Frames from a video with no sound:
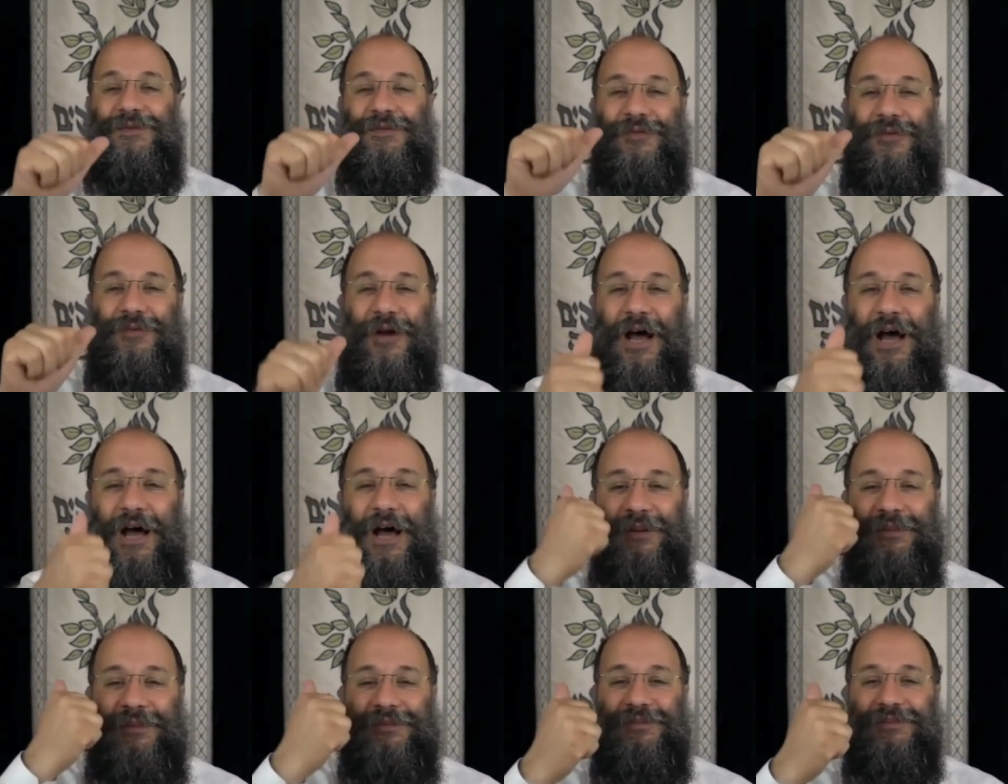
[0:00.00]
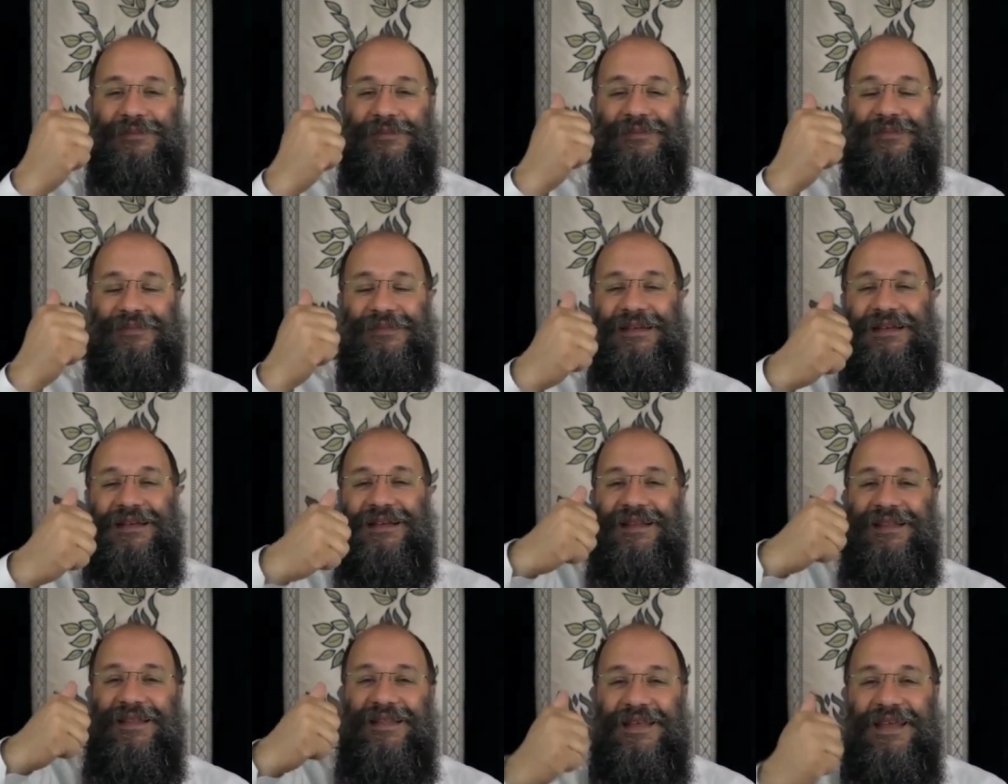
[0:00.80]
from
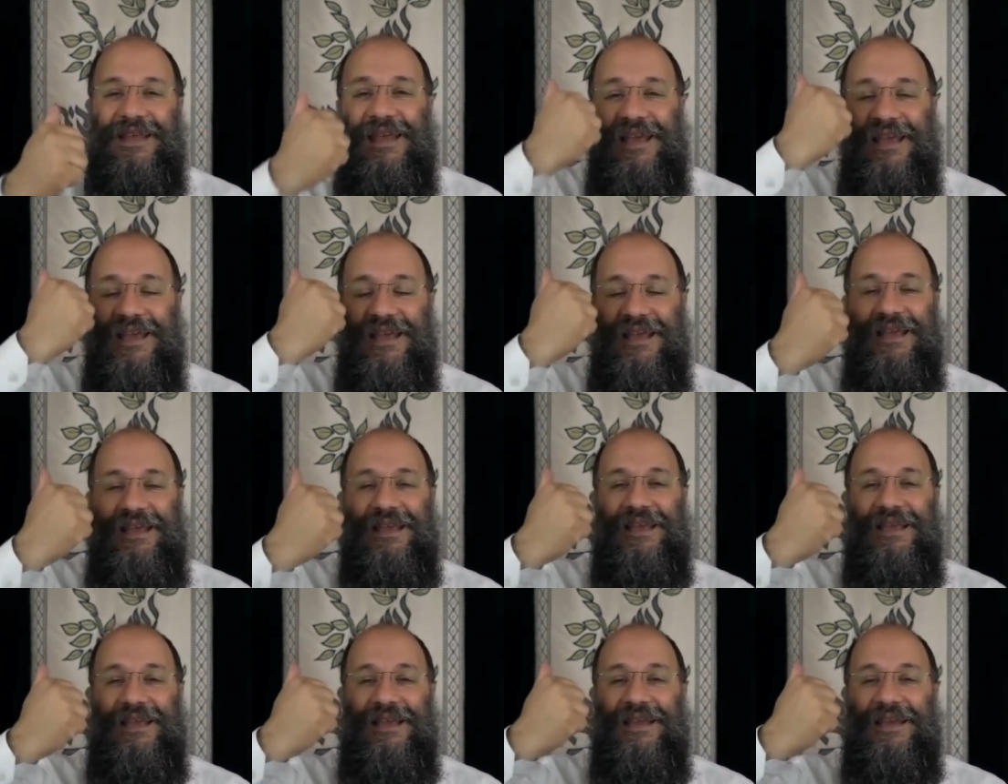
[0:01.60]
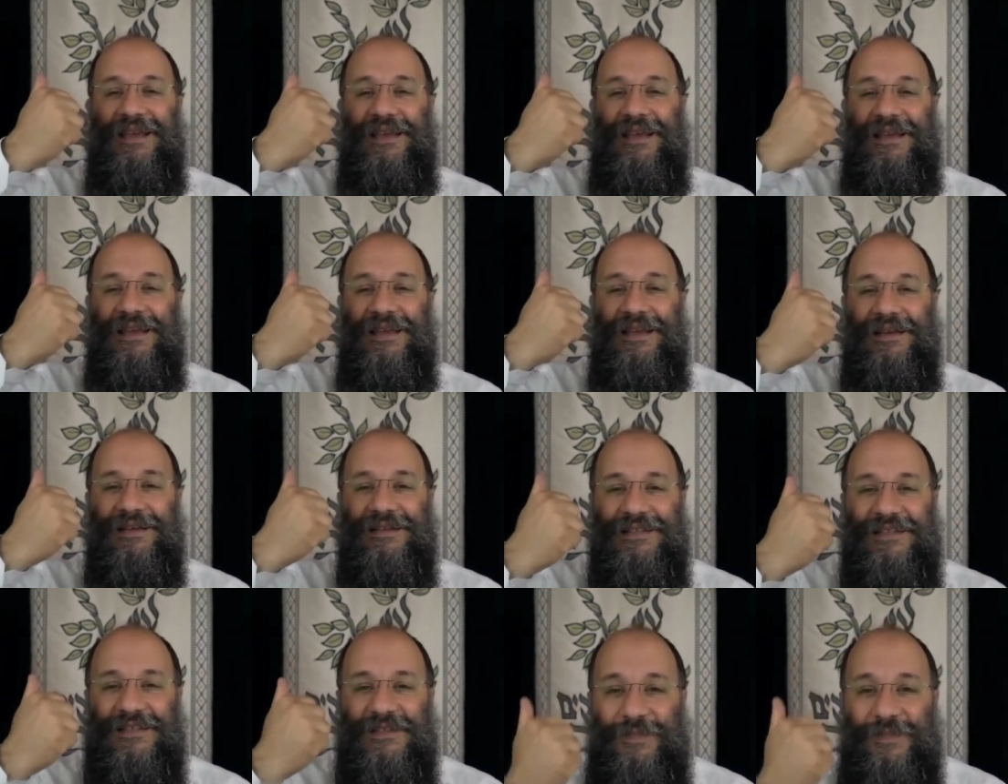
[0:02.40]
the
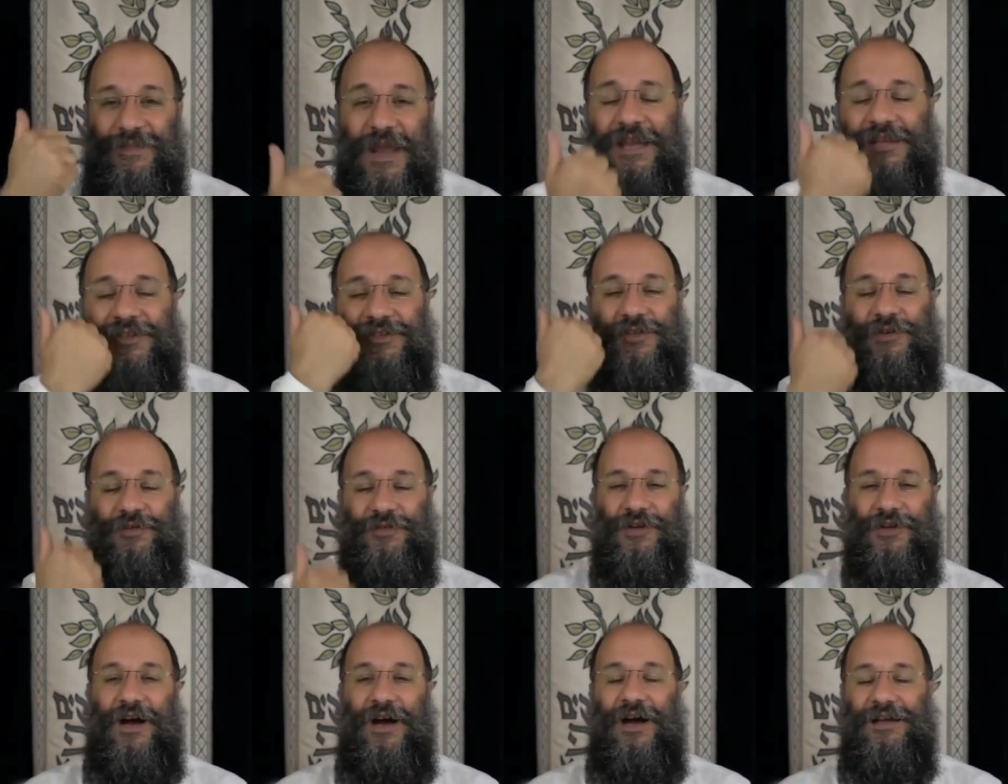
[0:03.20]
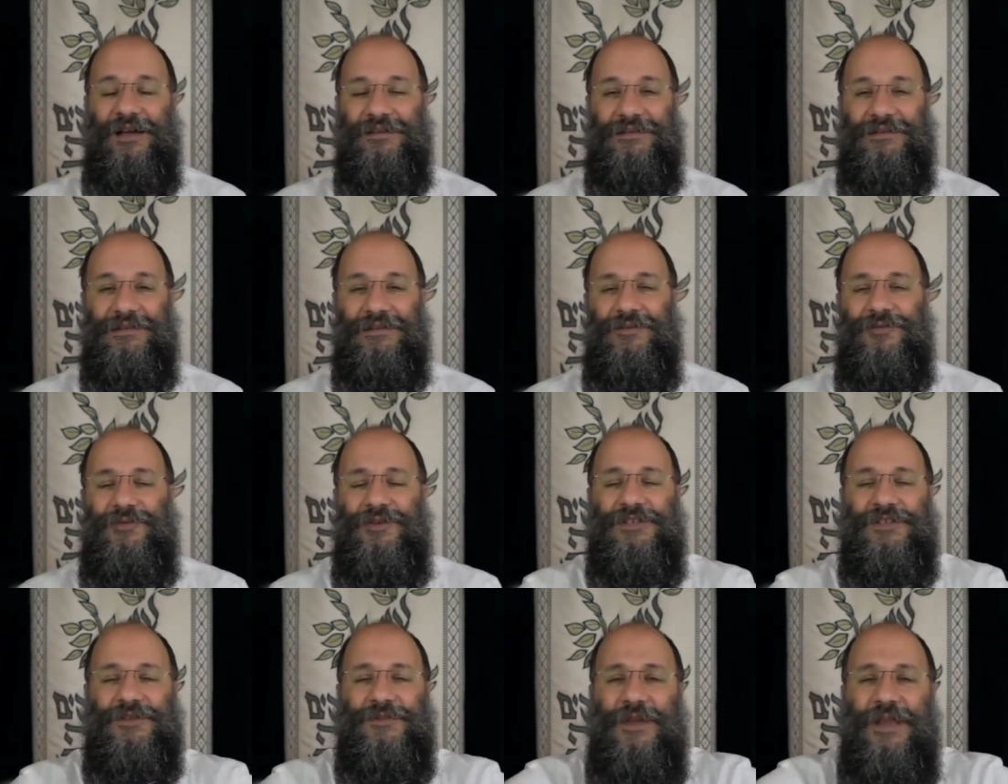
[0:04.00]
speech of God,
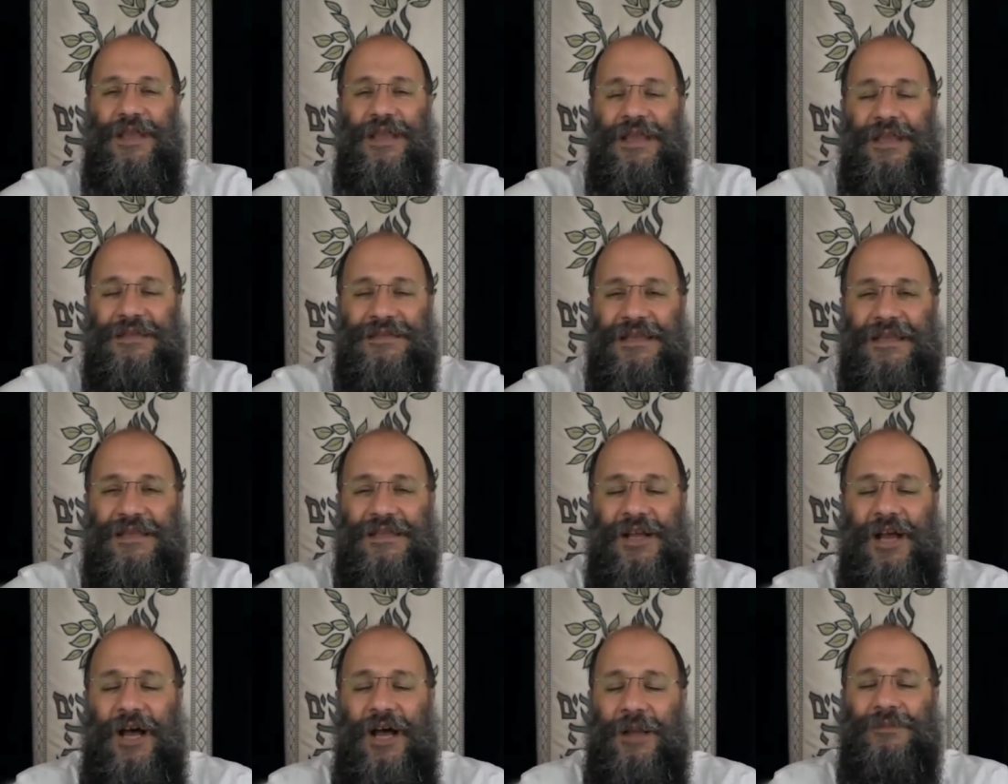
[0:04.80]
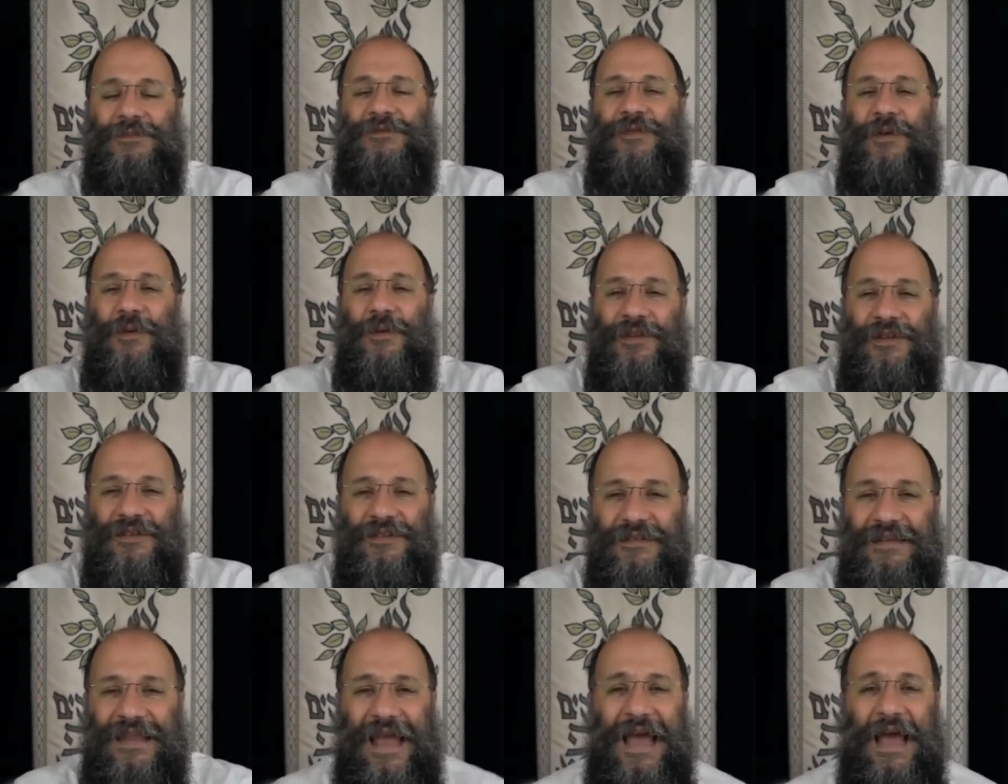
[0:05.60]
which means it comes from the
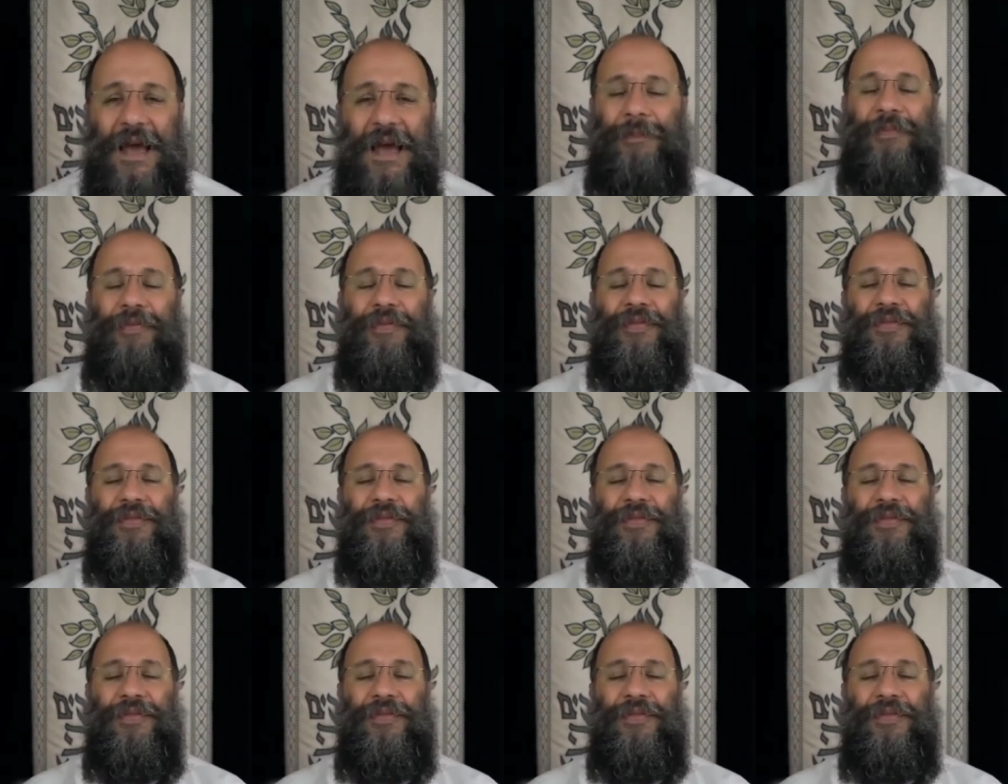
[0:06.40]
depth